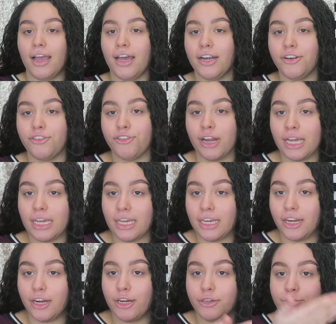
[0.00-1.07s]
I got it right
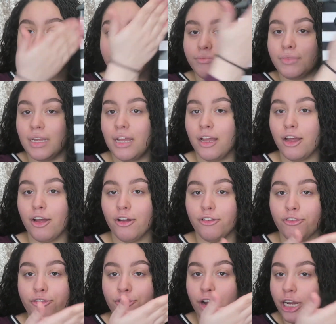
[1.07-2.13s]
here,
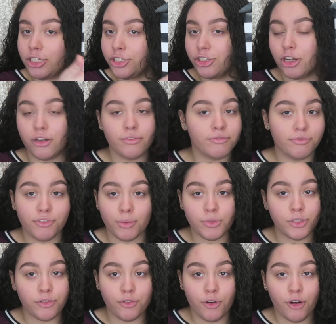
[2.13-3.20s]
fresh from
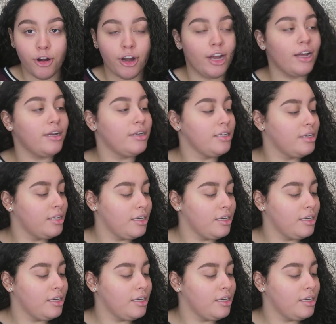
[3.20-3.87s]
Sephora.